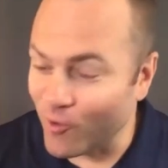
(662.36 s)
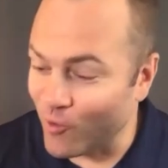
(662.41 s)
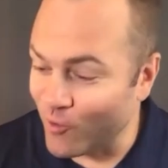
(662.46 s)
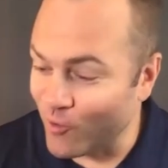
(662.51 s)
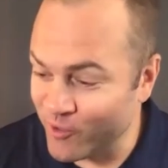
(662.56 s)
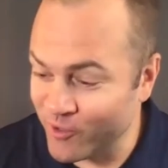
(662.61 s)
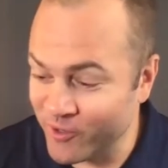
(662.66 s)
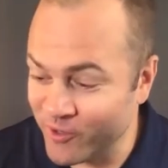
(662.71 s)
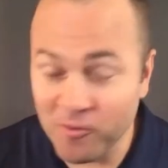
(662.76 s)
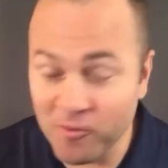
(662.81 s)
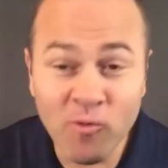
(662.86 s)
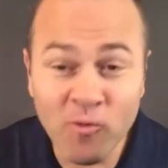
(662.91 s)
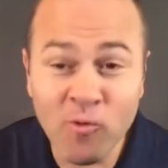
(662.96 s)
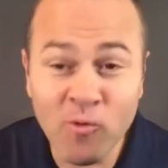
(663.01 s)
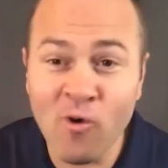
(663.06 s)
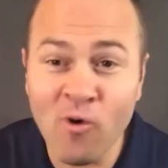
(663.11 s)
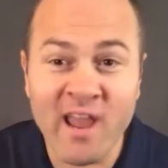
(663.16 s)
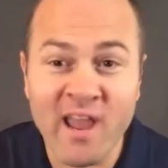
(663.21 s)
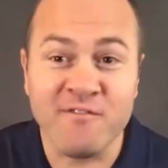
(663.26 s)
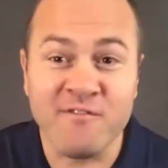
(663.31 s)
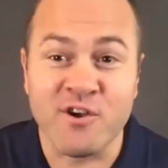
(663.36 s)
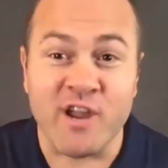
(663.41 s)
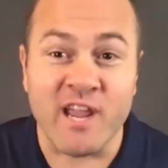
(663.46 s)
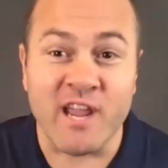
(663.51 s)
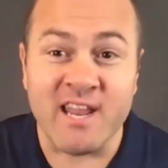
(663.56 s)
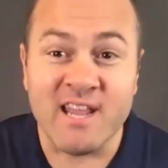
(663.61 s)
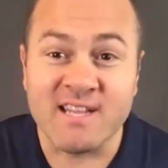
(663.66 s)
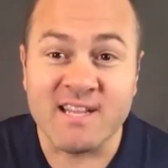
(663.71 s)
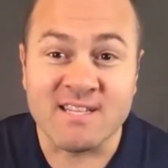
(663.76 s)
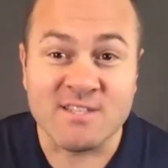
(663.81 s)
or whatever
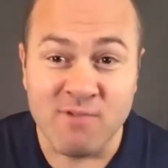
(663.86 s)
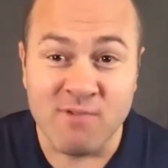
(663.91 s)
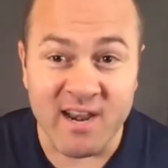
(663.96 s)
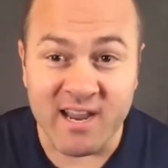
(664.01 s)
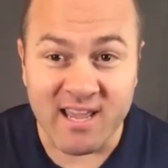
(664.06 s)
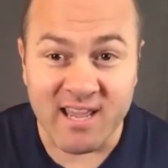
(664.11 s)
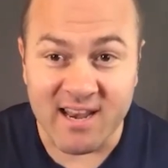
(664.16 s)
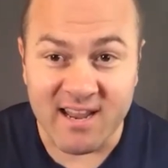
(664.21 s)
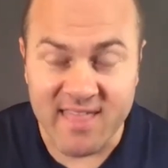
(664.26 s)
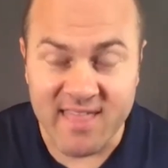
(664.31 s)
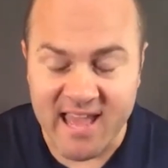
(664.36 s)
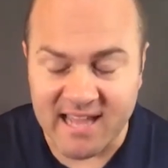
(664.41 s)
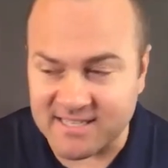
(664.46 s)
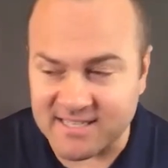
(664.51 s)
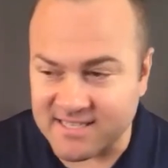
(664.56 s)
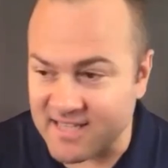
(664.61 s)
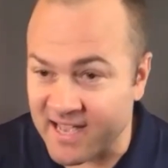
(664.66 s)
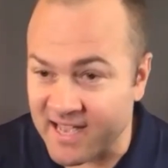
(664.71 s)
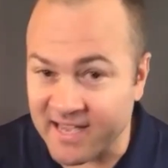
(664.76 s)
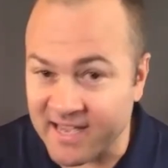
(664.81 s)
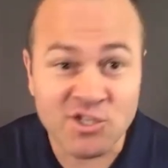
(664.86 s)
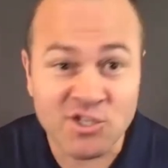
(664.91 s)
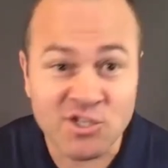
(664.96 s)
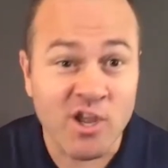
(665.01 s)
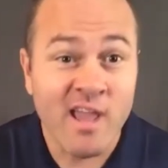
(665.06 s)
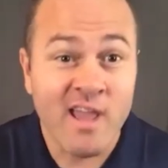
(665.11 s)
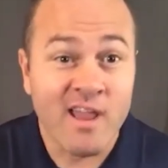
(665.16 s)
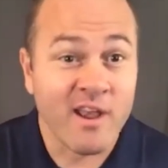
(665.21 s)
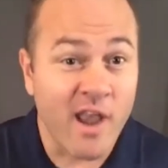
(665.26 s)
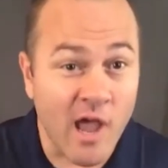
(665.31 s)
idiot's running it at that stage
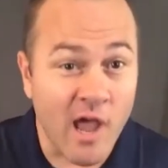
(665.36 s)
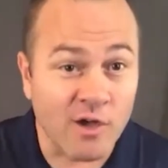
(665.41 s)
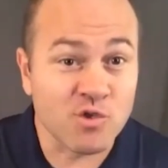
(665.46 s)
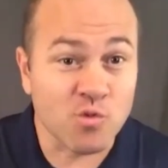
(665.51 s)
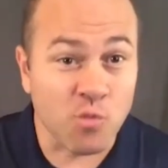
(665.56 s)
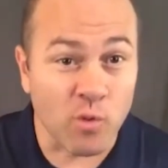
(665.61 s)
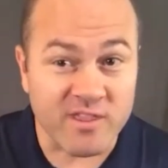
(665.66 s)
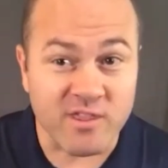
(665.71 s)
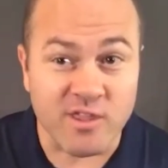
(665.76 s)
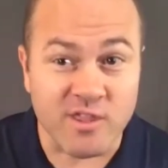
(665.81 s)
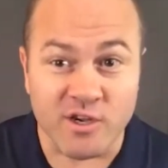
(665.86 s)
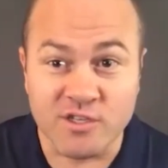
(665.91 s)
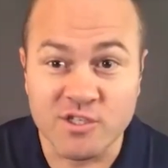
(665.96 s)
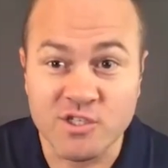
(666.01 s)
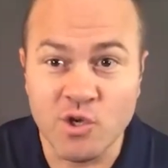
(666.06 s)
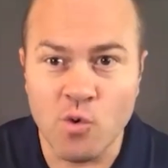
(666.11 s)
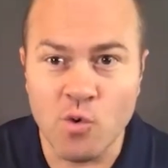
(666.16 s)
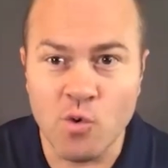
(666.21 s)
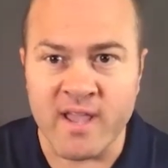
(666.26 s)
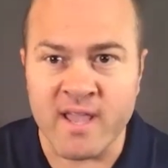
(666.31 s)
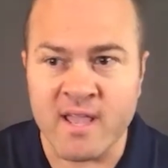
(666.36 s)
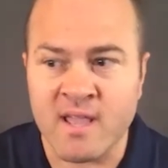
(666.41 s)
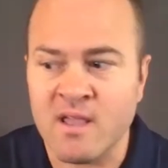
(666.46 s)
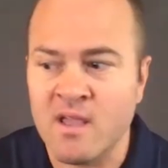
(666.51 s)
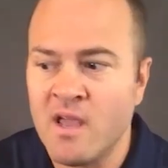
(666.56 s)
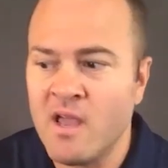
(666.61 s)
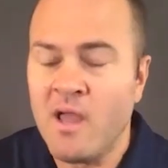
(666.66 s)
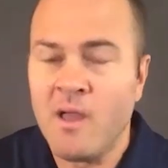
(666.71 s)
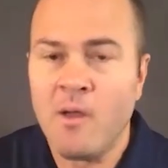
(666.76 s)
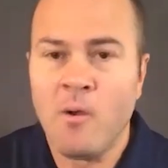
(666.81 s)
knows what they're doing,